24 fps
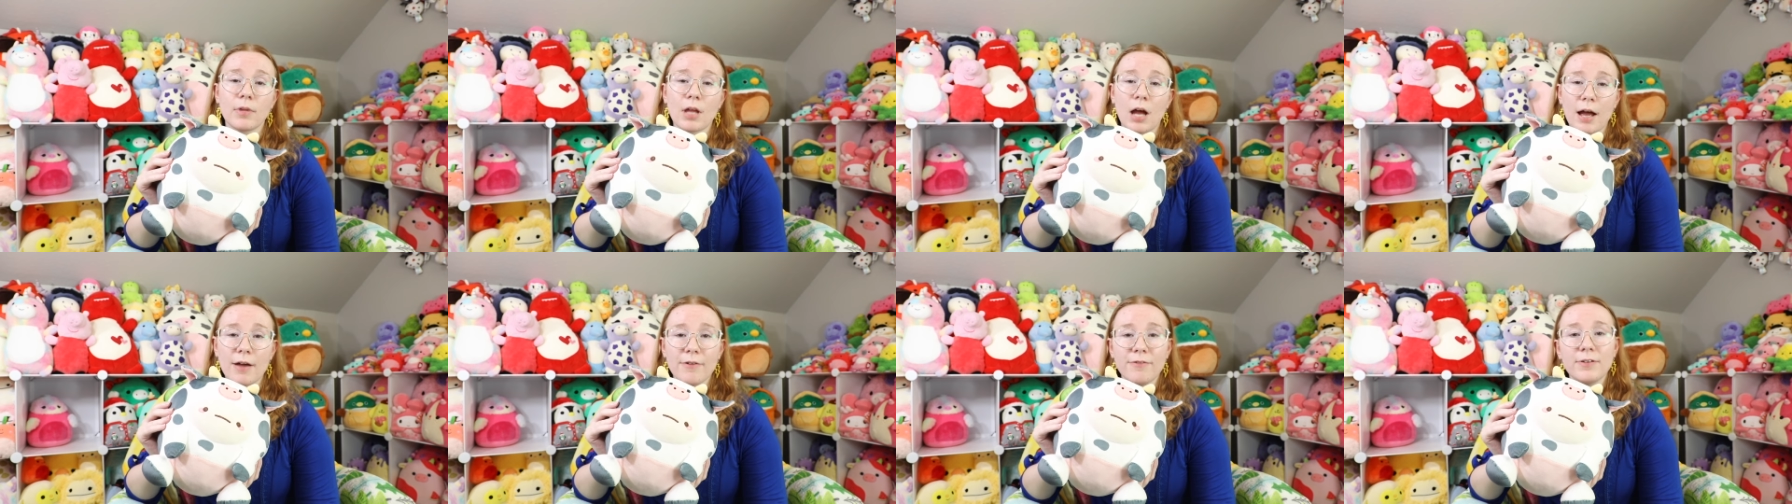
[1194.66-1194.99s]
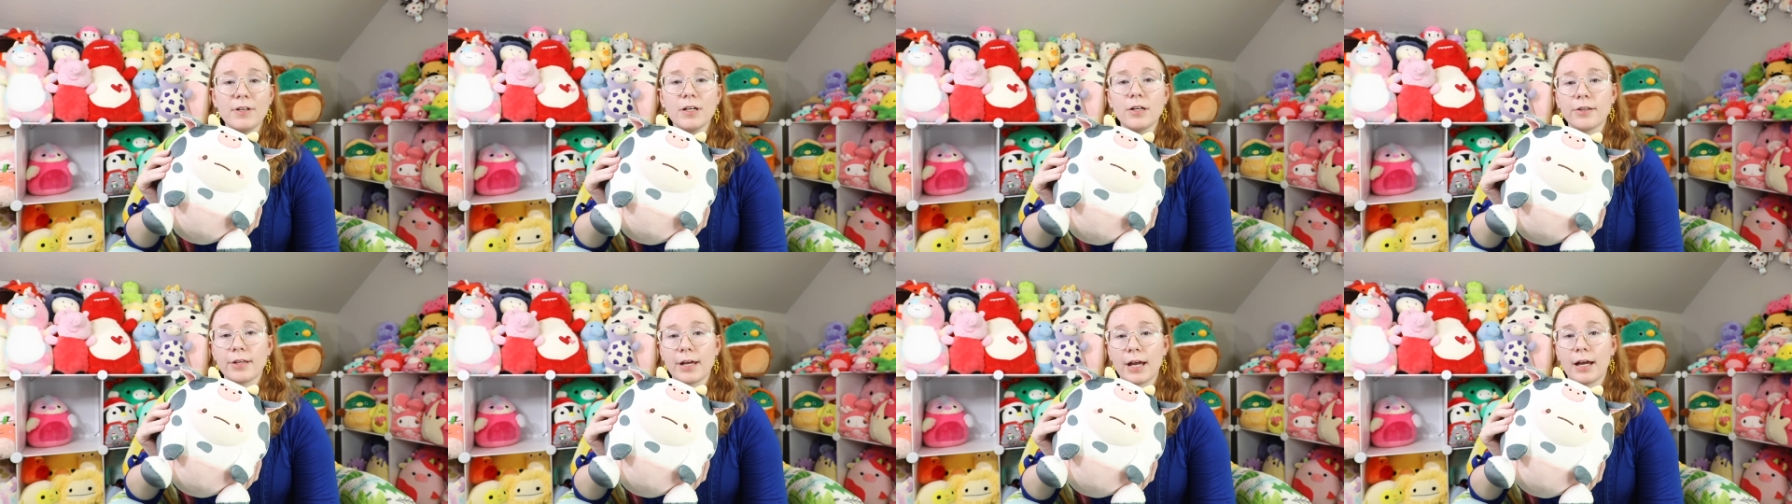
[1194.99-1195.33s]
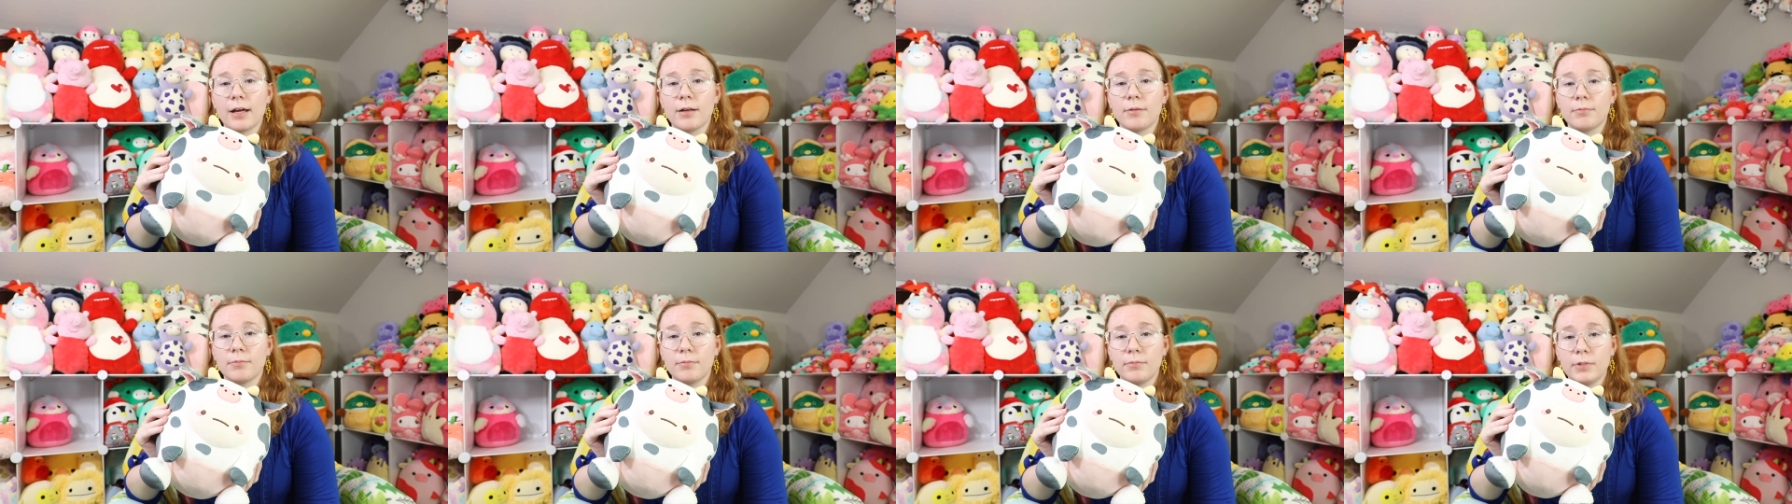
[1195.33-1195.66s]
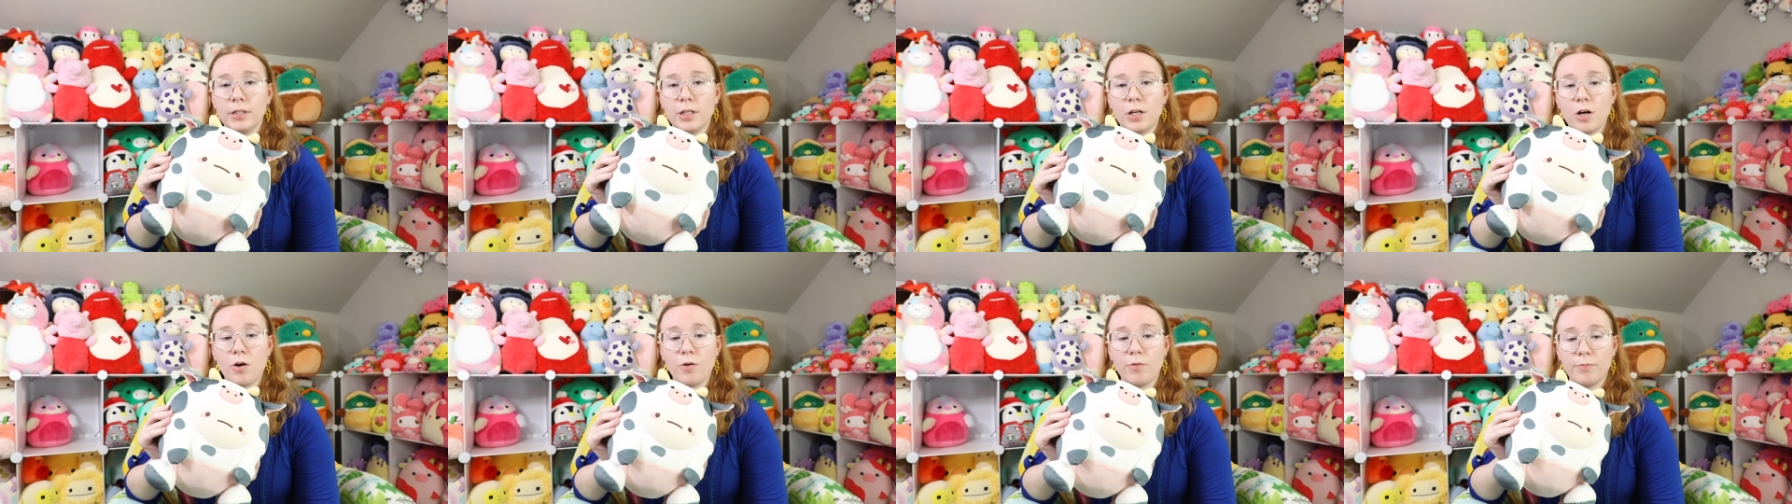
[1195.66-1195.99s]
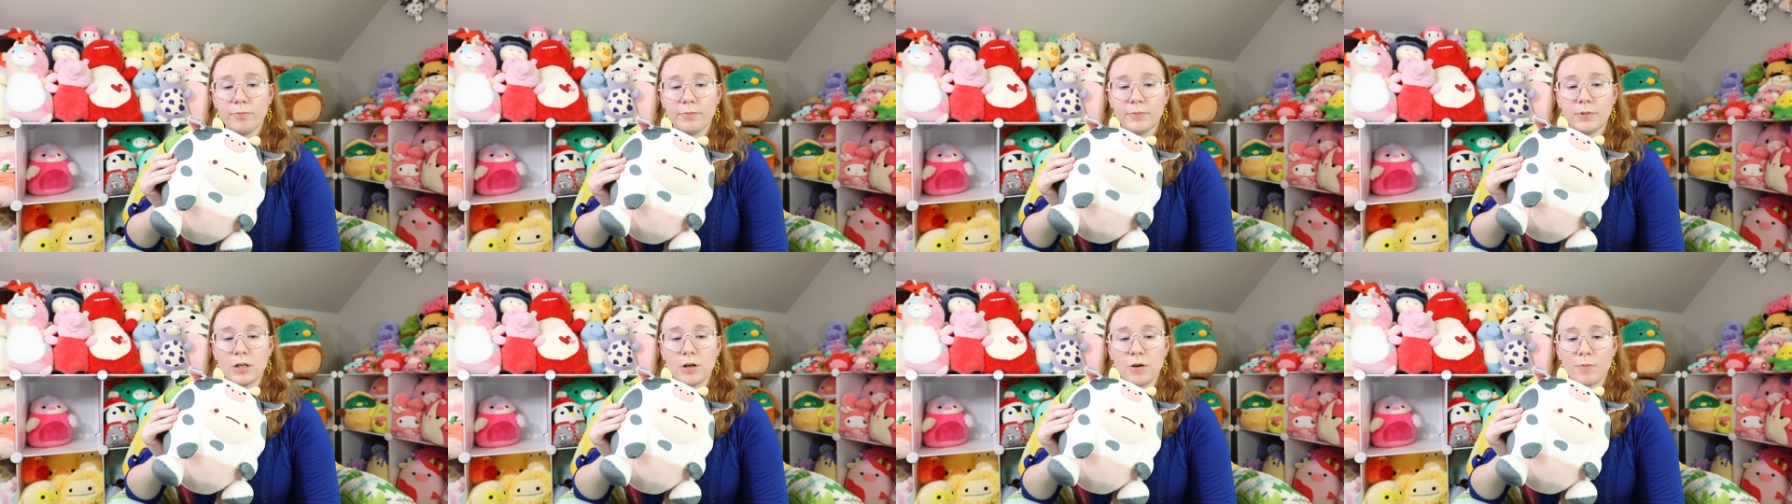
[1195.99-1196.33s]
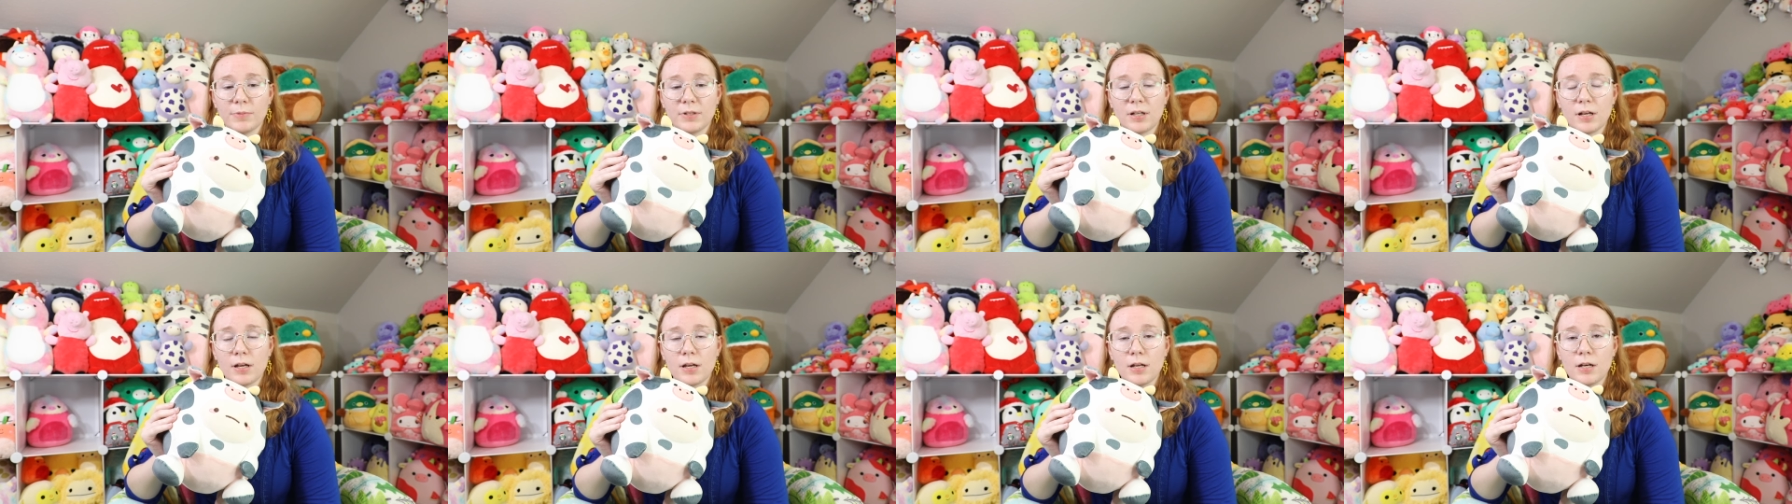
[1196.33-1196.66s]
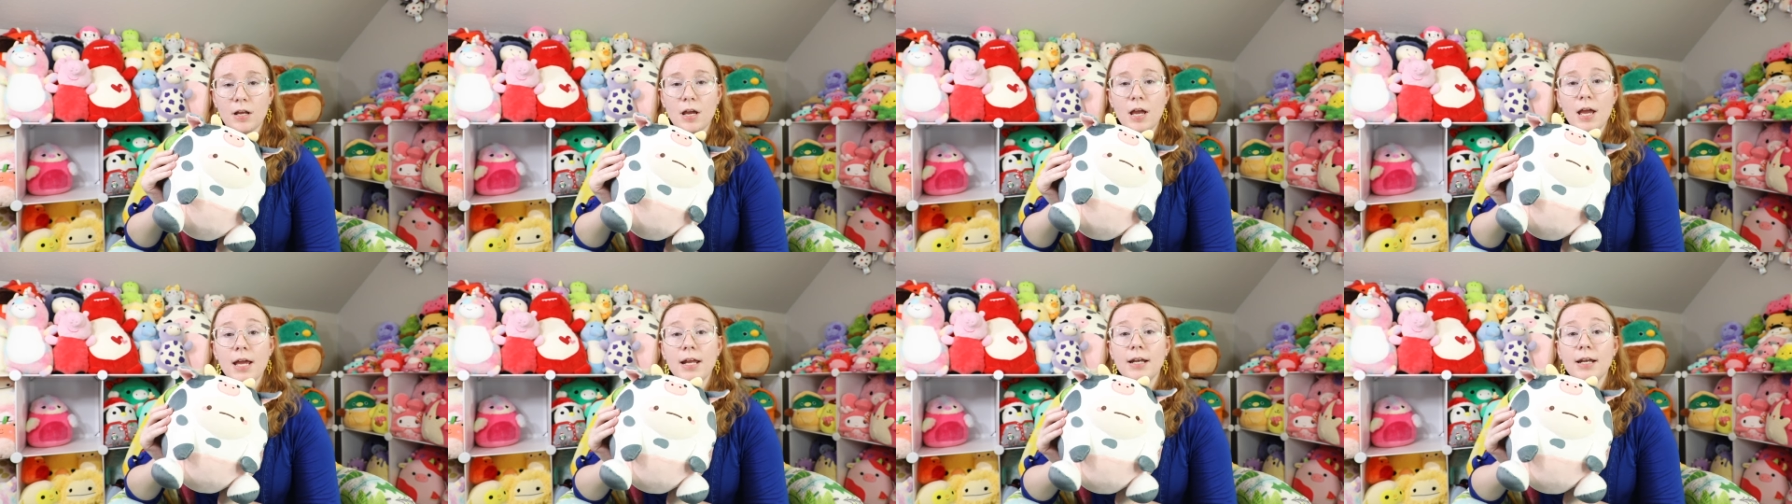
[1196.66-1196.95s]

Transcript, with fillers: I feel that. You know, you know what I'm saying?